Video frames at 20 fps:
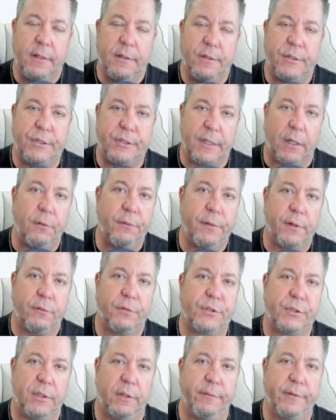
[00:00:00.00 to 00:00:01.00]
sell
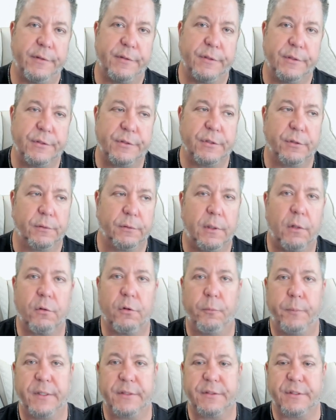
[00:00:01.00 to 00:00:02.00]
those services to
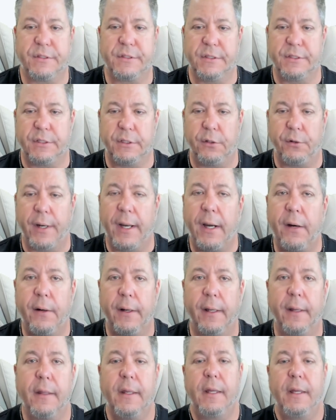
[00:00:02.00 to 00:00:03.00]
local businesses in your
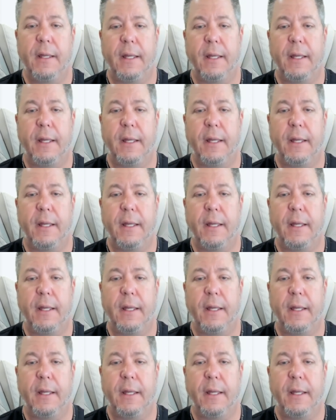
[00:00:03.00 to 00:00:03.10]
area